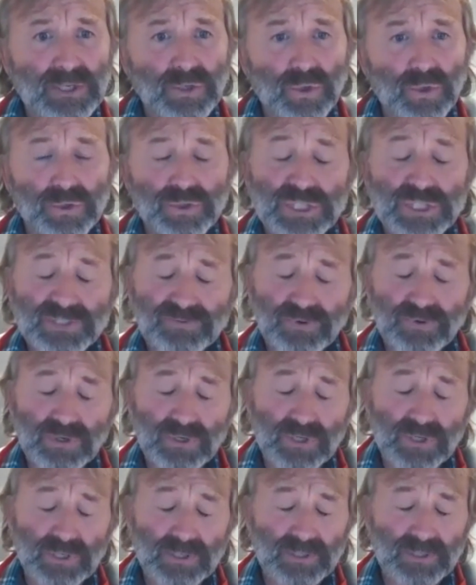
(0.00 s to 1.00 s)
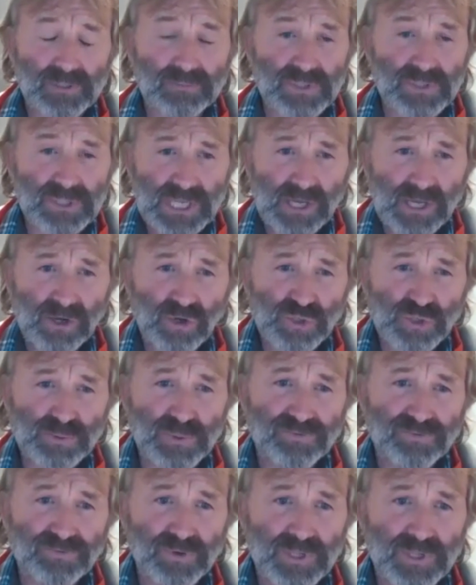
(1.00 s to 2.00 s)
not just for themselves,
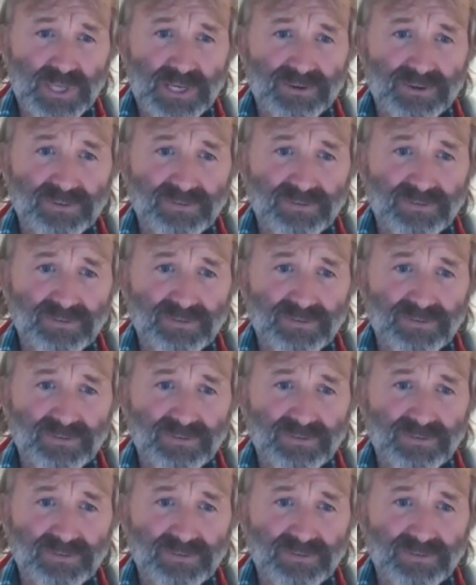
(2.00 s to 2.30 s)
but for their